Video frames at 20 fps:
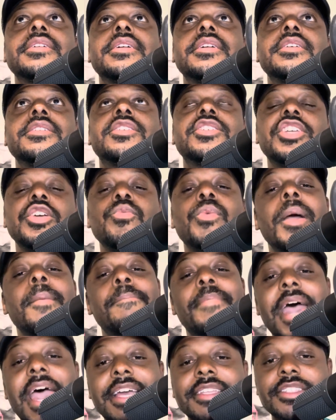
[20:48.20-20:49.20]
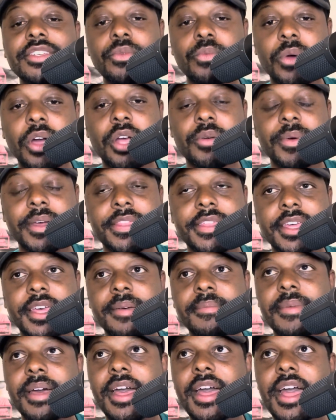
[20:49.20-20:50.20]
she went back to work with
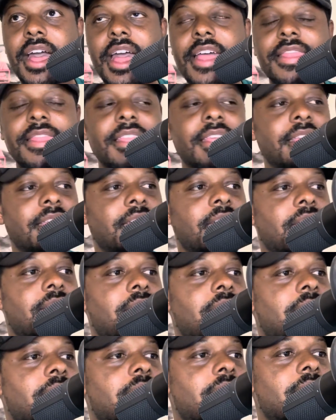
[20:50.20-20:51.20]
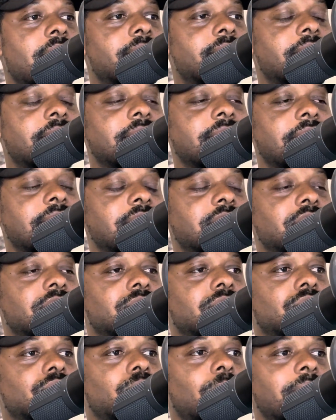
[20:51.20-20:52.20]
him. I think like
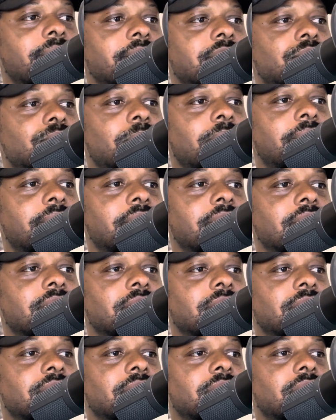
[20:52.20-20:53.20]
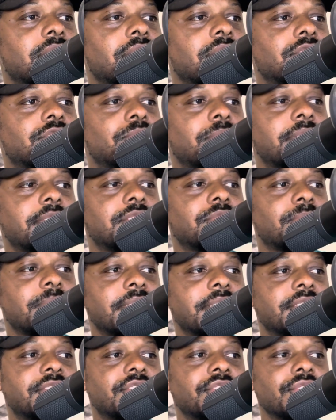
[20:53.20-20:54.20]
2020 or
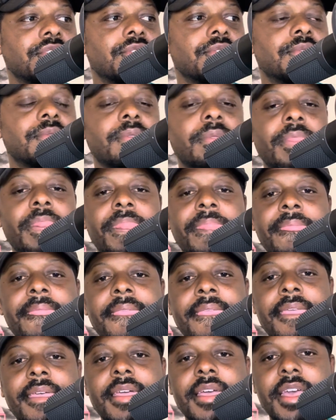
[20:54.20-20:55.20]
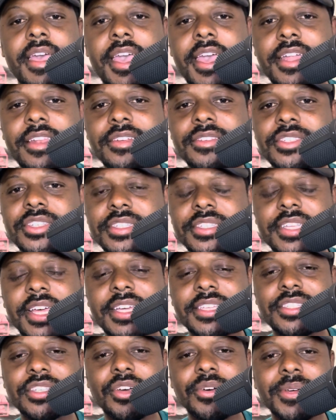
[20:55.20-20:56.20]
2022. And it's just
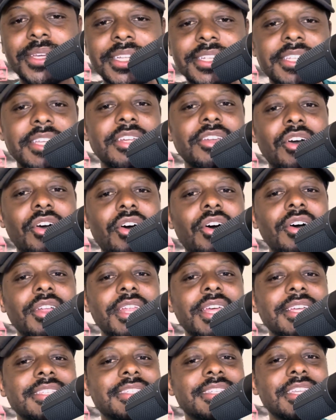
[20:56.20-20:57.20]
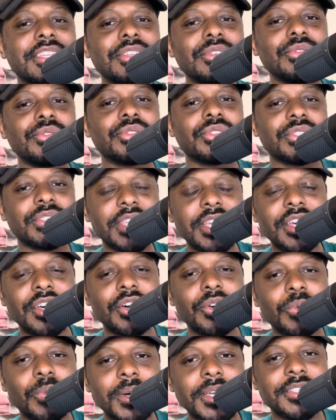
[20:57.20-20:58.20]
like, so he did all this and you
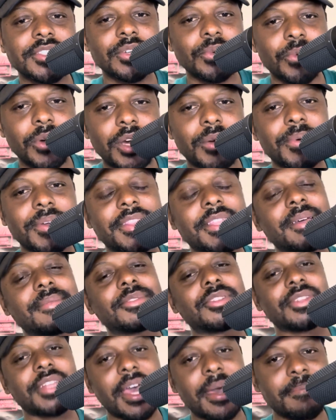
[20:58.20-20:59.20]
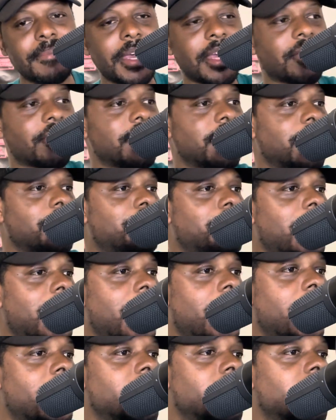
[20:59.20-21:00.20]
still went to work with him. So that made her look
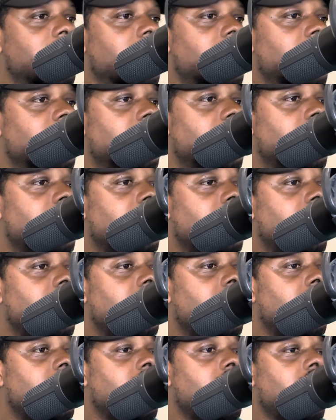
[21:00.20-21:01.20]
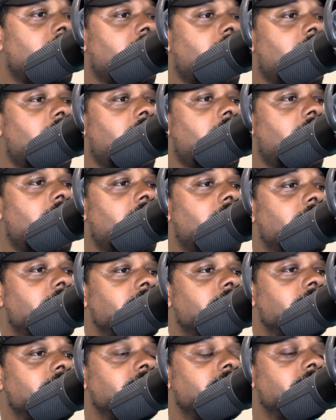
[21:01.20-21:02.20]
bad. I